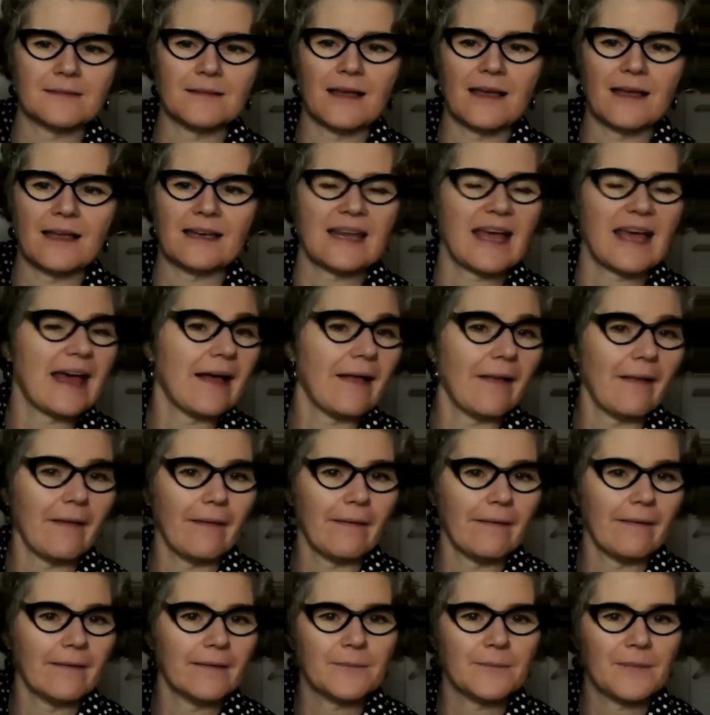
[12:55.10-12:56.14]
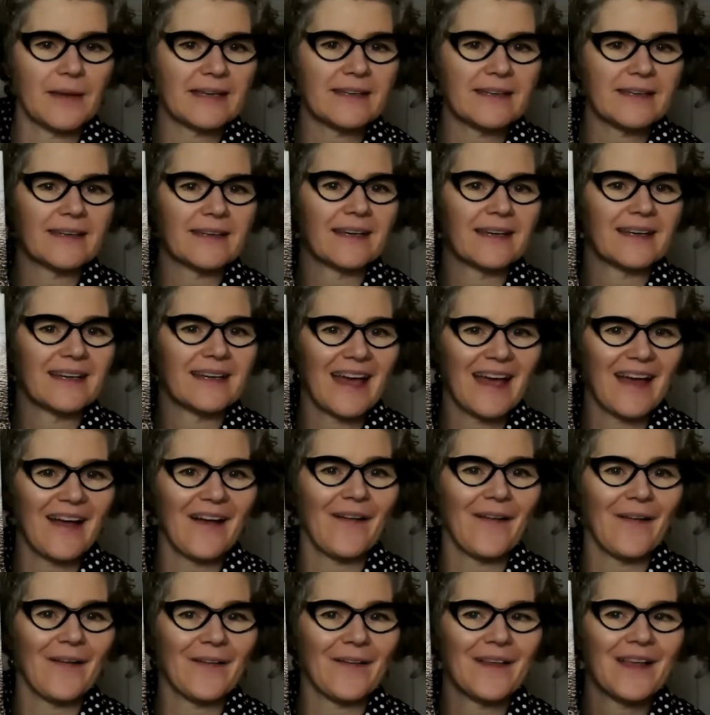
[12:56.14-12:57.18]
an L, making an
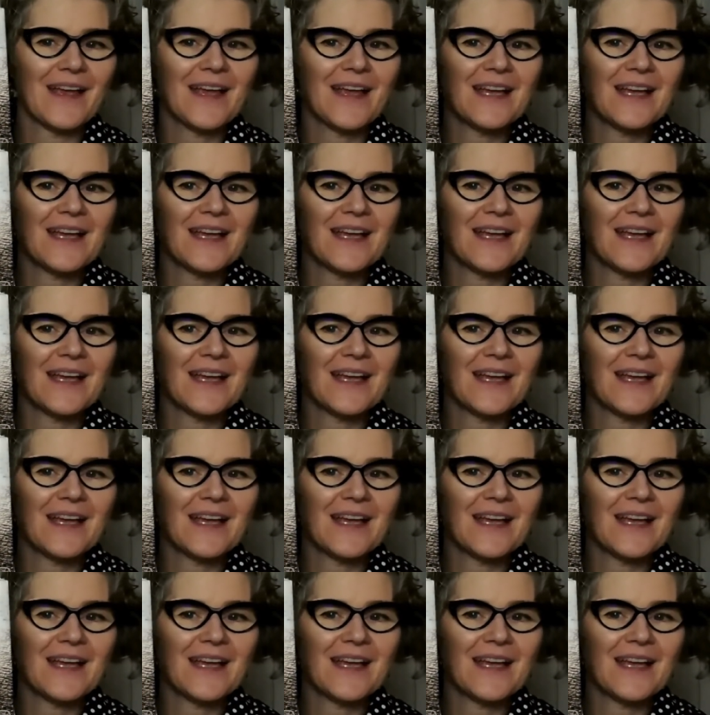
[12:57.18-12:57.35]
L.